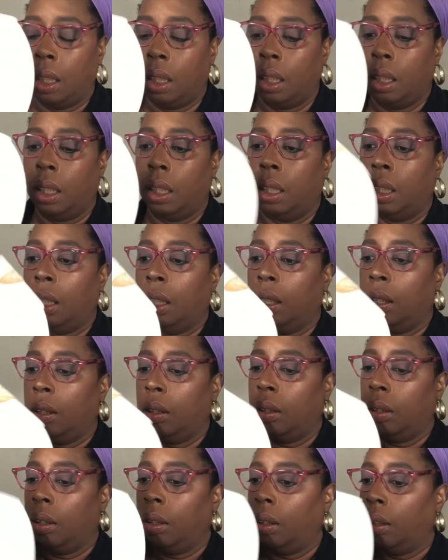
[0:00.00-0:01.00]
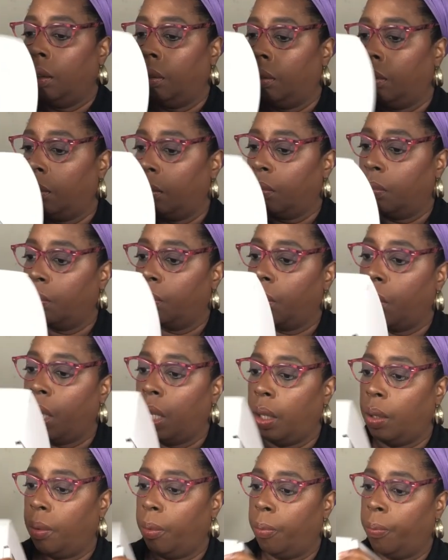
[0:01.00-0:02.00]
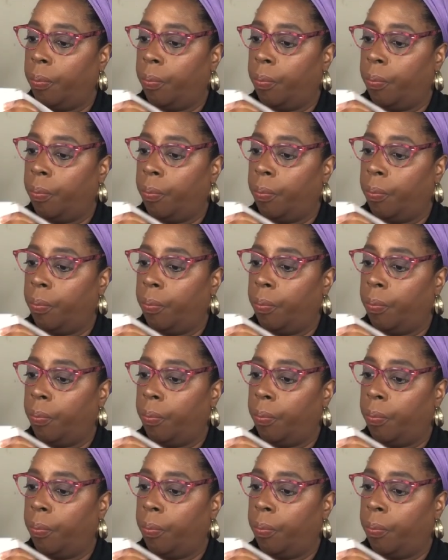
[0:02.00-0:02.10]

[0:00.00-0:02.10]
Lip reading: No one is speaking in this clip.